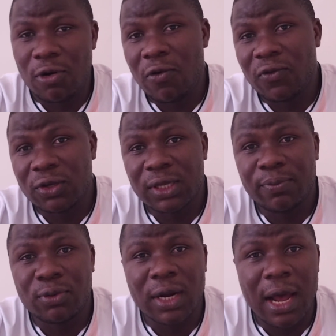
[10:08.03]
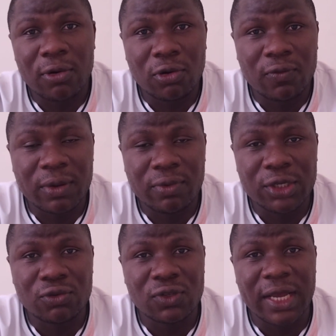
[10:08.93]
Of course, they pulled out of the
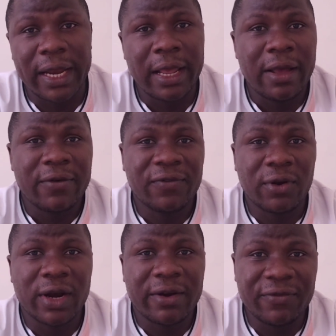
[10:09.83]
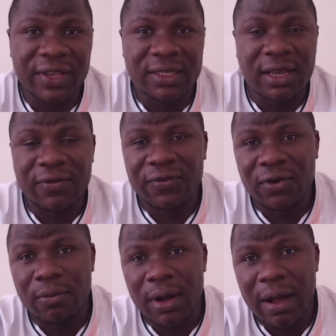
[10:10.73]
race to sign Florian Wirtz
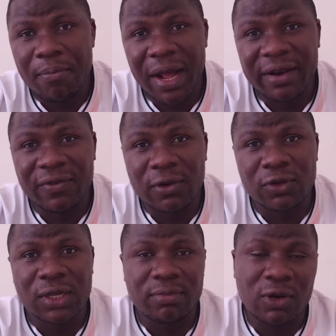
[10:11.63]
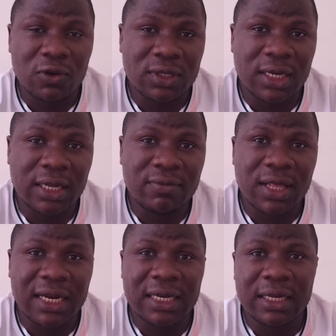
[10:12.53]
from Bayer Leverkusen because they deemed
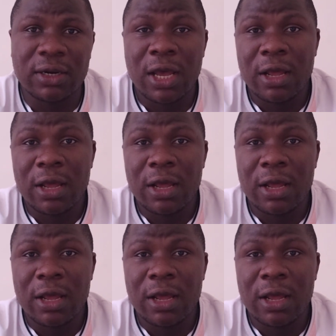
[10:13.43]
that deal